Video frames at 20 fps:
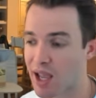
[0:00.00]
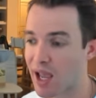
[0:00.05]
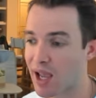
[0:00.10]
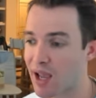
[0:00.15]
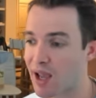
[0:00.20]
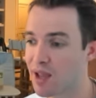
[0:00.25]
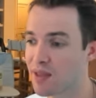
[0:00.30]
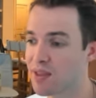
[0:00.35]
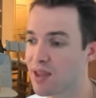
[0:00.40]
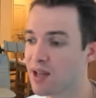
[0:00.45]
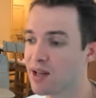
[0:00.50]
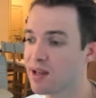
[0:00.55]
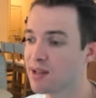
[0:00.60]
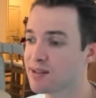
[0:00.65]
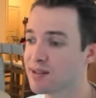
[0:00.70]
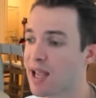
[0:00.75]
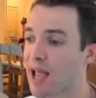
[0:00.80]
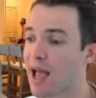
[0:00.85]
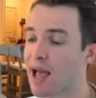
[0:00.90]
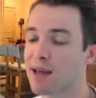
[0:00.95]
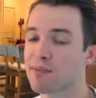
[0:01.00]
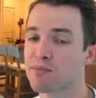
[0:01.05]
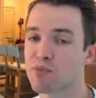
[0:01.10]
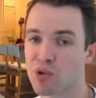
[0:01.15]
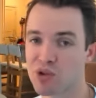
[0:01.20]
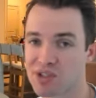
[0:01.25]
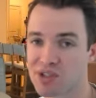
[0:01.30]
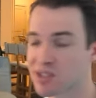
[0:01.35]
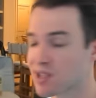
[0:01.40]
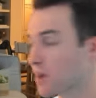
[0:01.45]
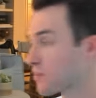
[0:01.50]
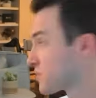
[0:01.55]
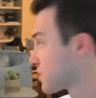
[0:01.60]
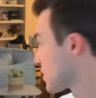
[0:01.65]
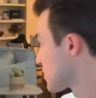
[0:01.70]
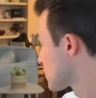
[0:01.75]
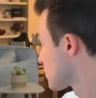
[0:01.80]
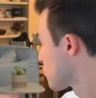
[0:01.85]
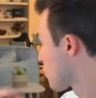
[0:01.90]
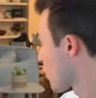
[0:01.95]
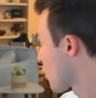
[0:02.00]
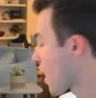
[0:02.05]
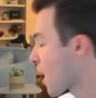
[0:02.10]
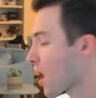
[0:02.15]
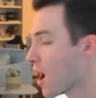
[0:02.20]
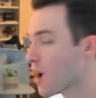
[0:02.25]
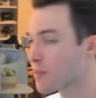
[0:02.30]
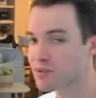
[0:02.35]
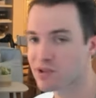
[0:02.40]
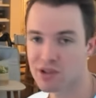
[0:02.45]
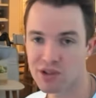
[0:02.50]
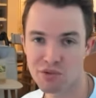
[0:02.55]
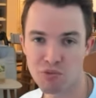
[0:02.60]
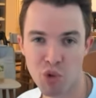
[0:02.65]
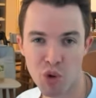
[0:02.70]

And they need to add more substance, more options,